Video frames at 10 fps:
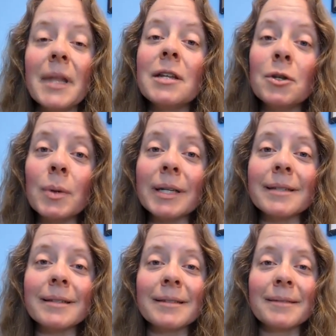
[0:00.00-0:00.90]
Do
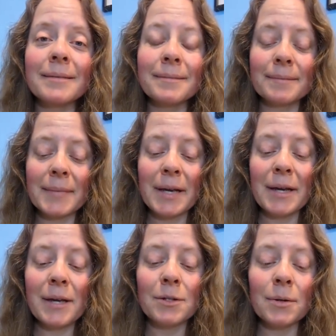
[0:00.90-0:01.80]
it.
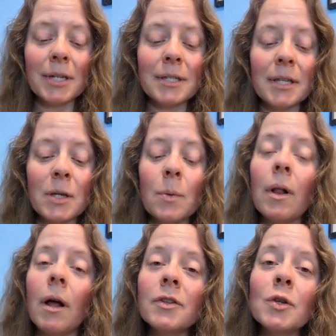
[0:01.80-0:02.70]
Trust that you will
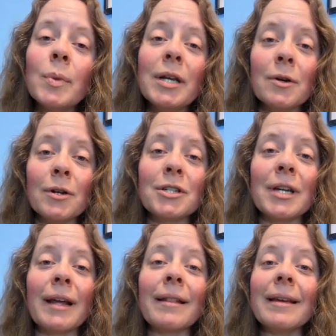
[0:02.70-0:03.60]
also be
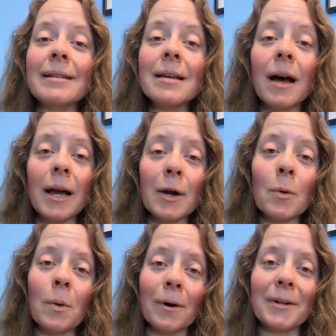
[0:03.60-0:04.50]
nourishing the entire
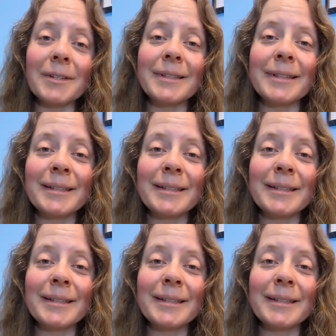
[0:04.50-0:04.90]
world.